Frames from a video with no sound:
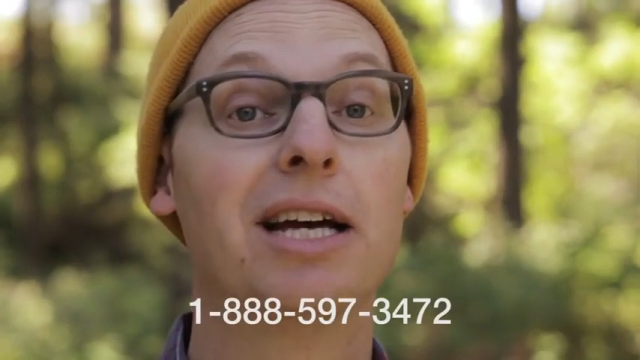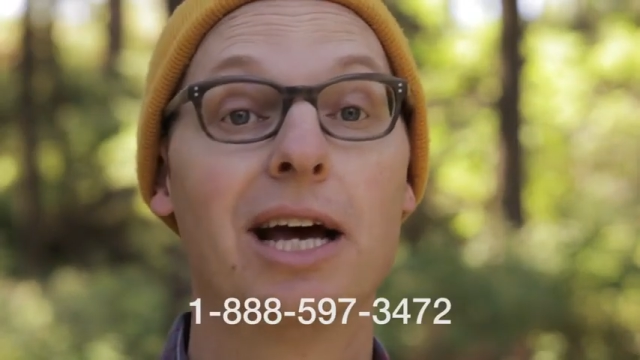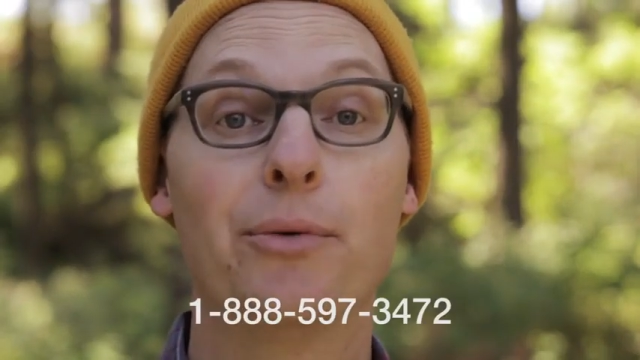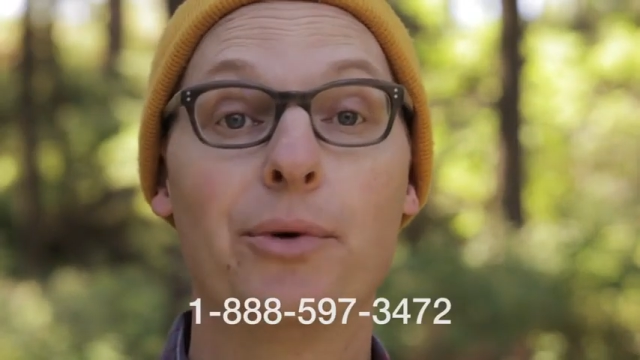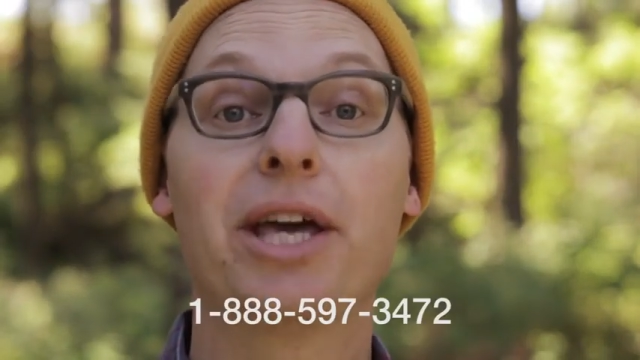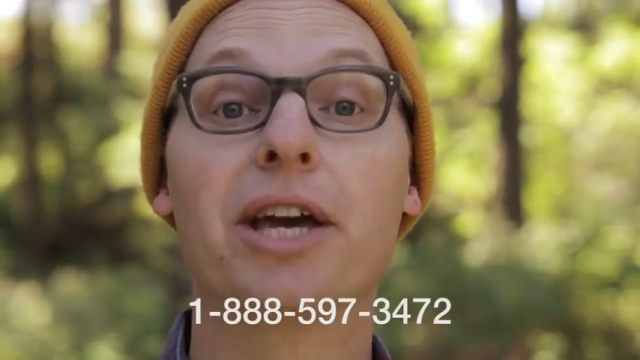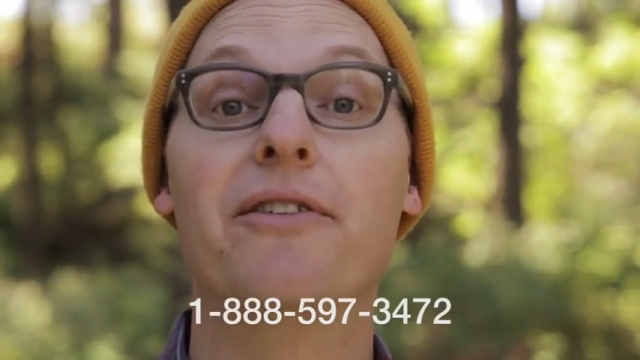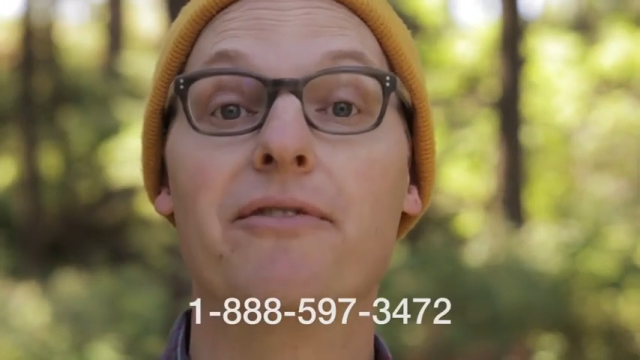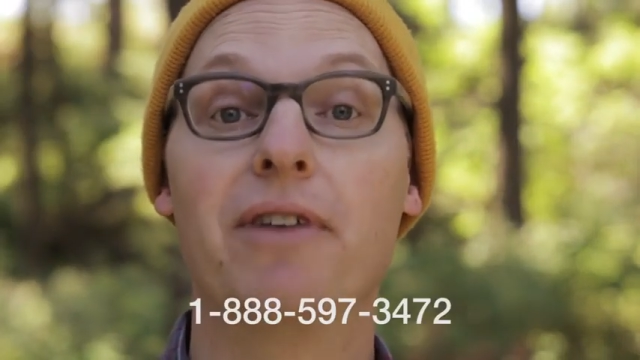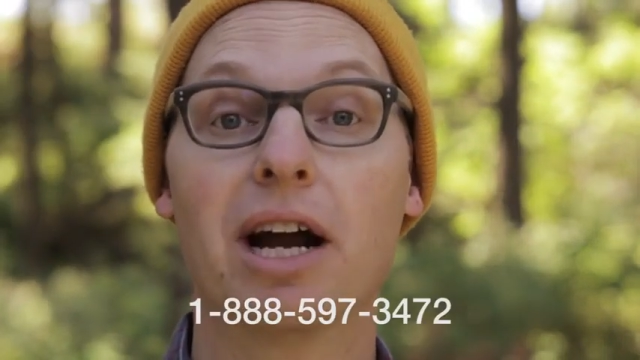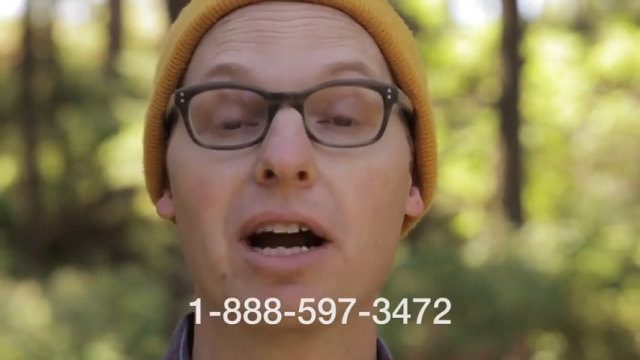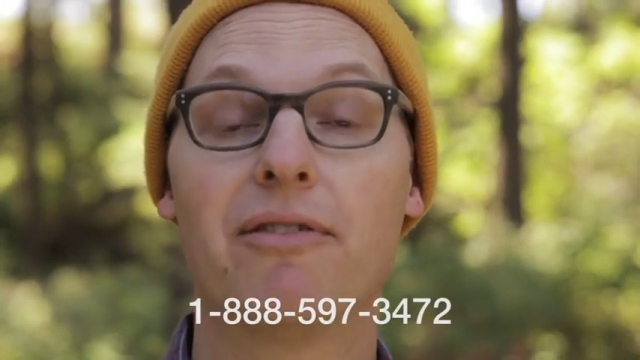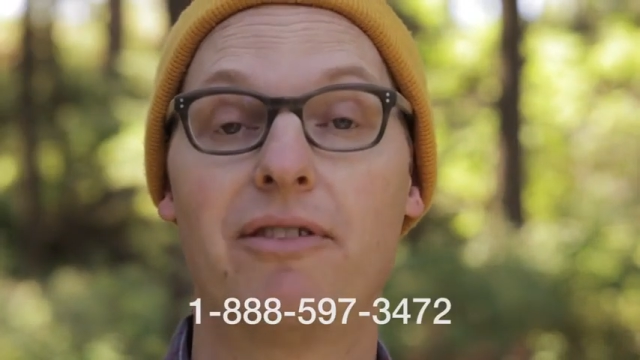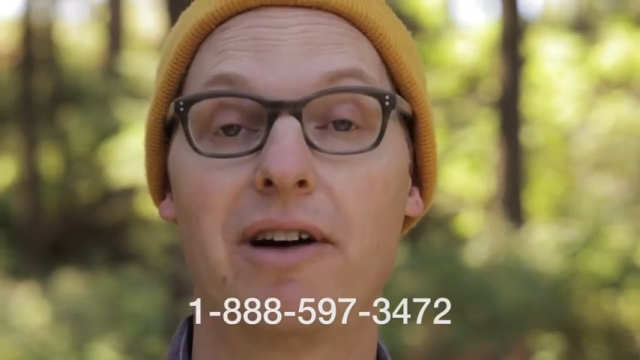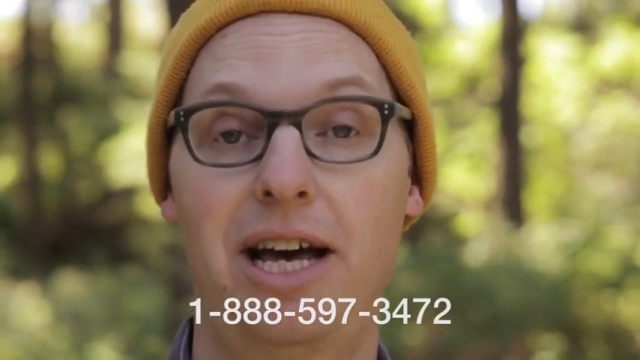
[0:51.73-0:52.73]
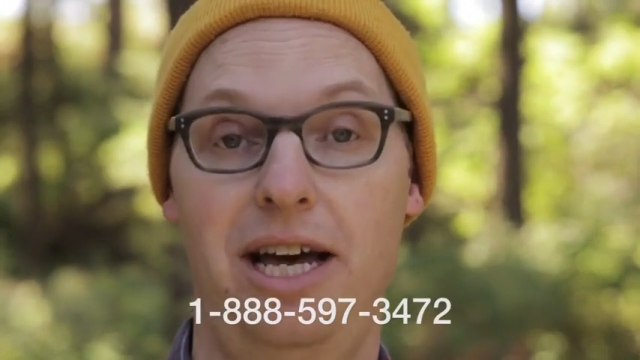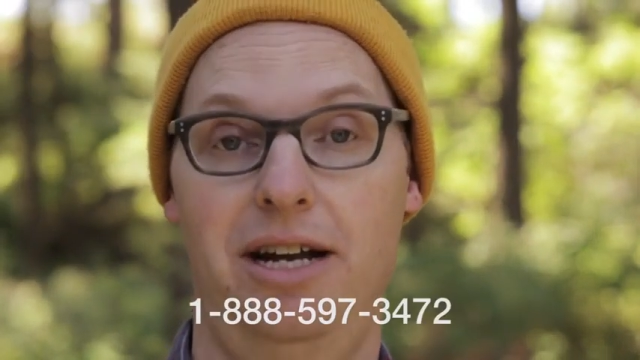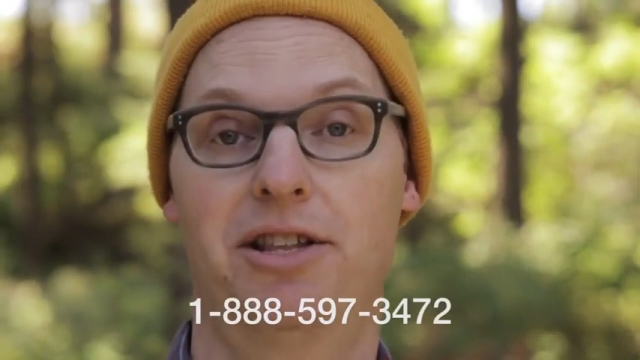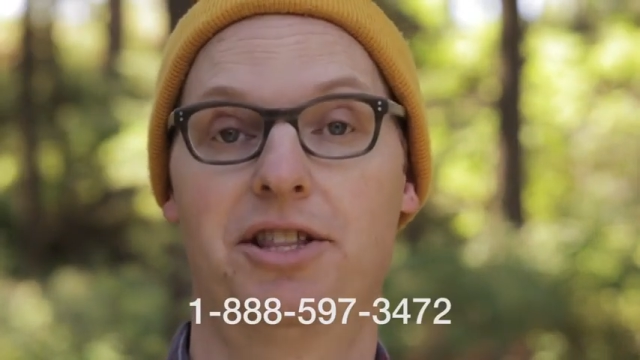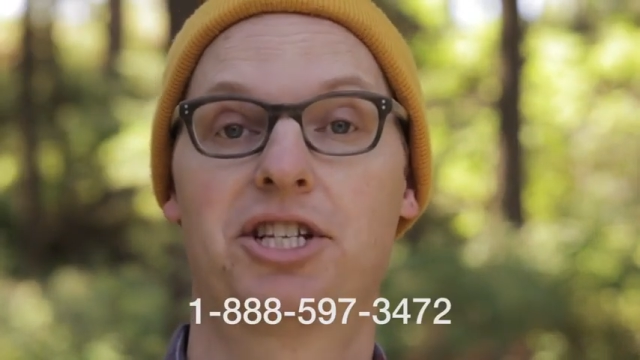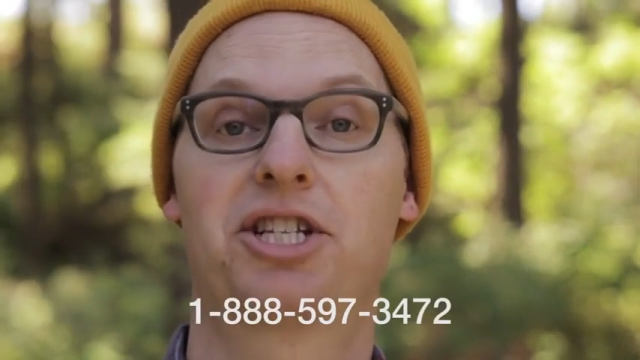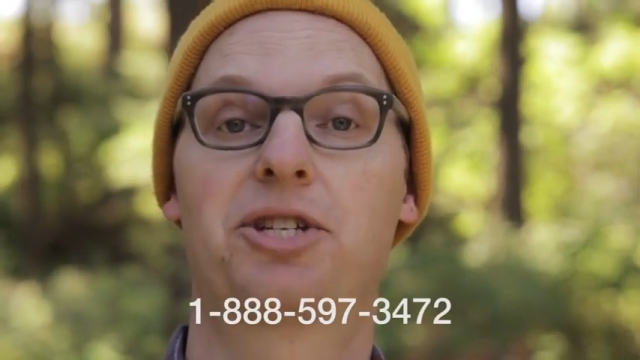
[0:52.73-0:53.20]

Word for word: and we can verify it on the